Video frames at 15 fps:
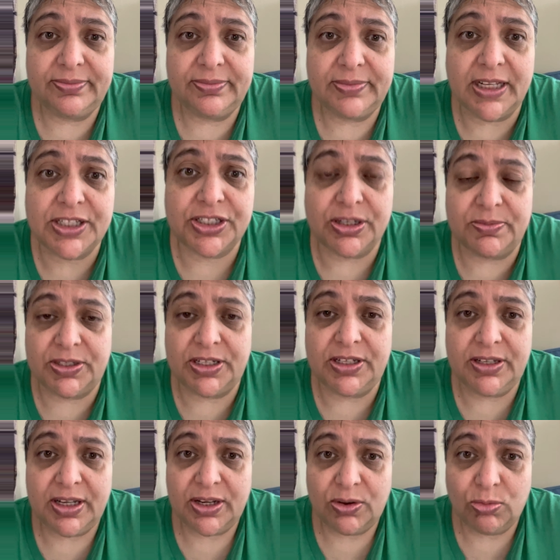That's
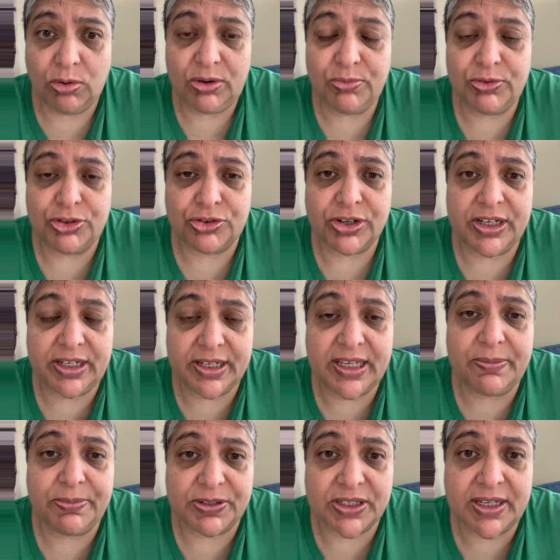something one would try to
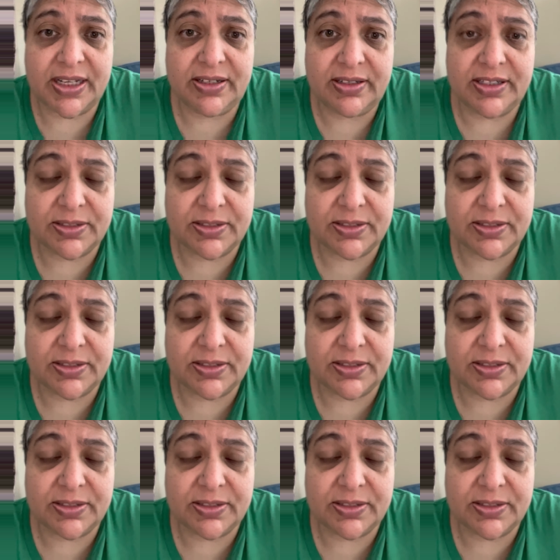keep as hidden